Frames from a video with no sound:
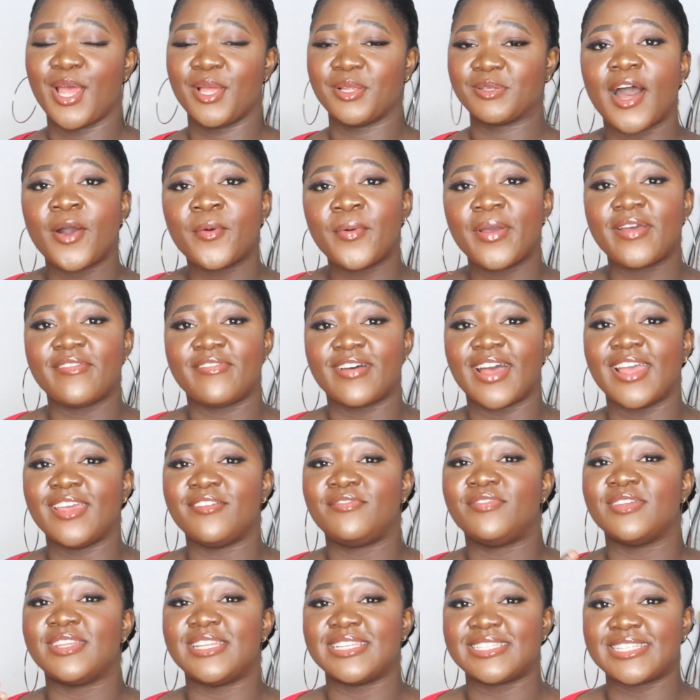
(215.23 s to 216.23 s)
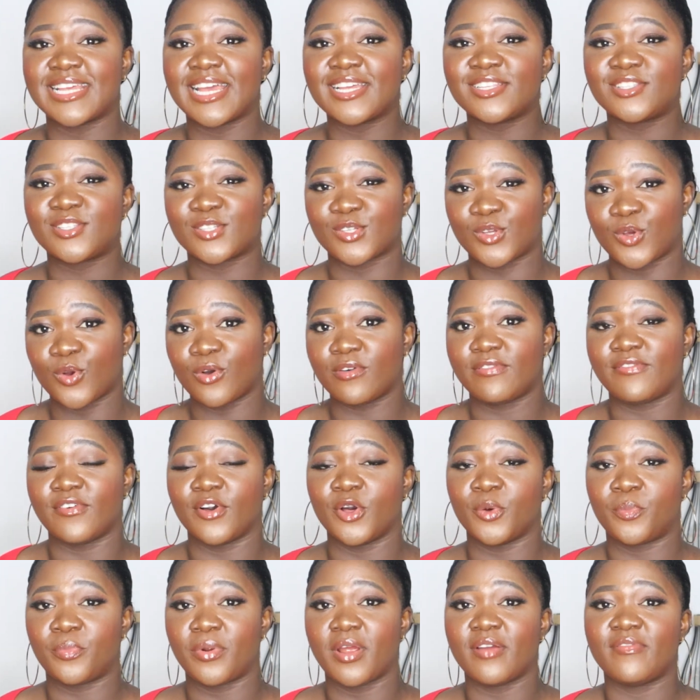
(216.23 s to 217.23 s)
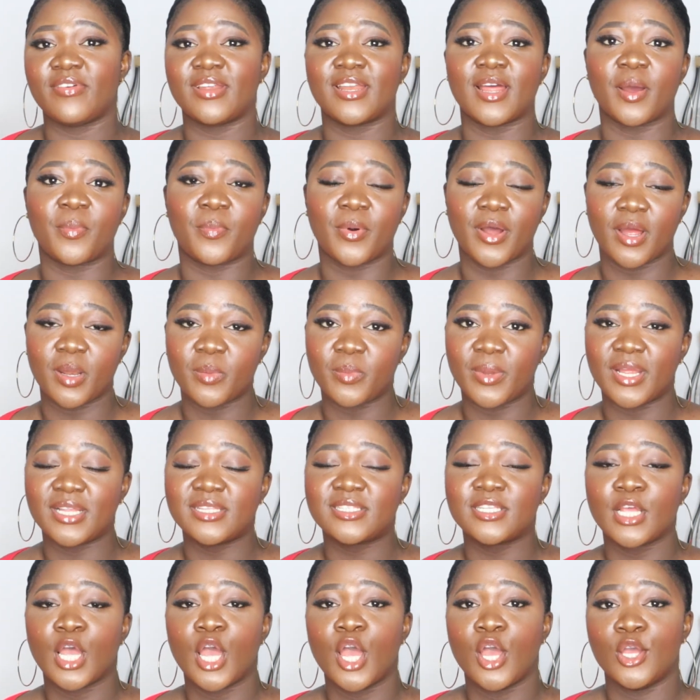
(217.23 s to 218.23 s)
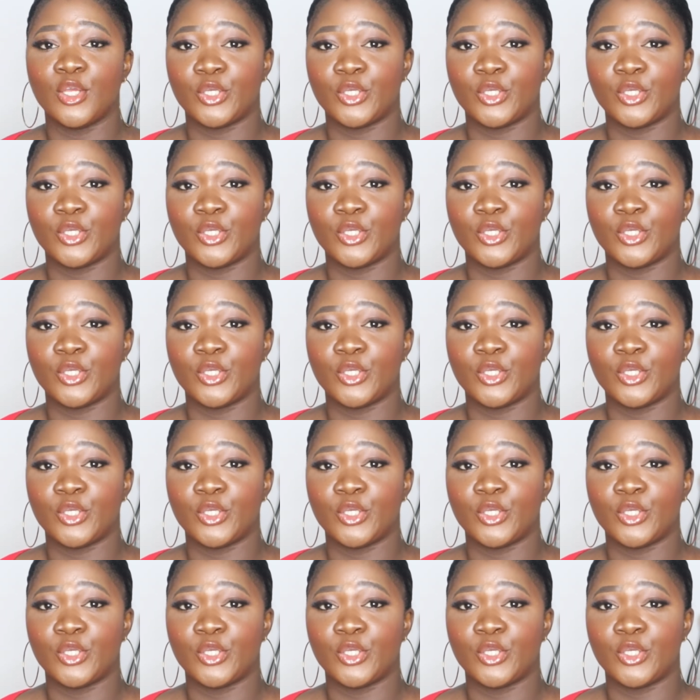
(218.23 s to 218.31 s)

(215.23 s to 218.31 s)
However, if you decide to go for a private apartment,